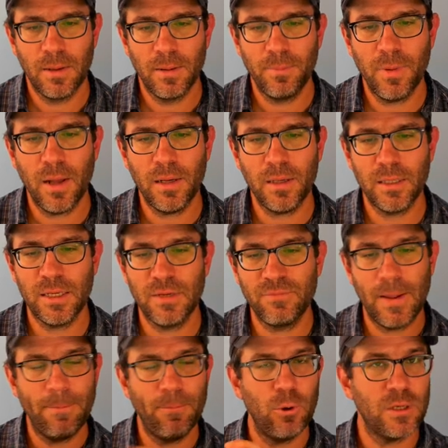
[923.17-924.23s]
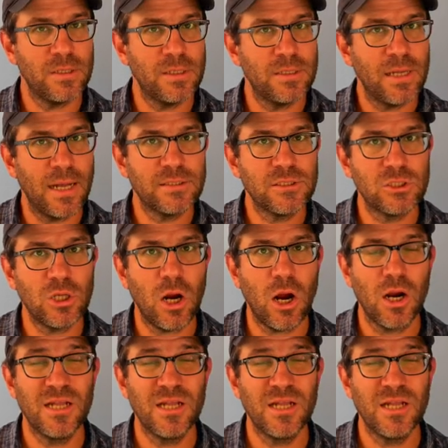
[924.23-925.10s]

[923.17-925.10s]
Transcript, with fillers: But if I put in the dot star,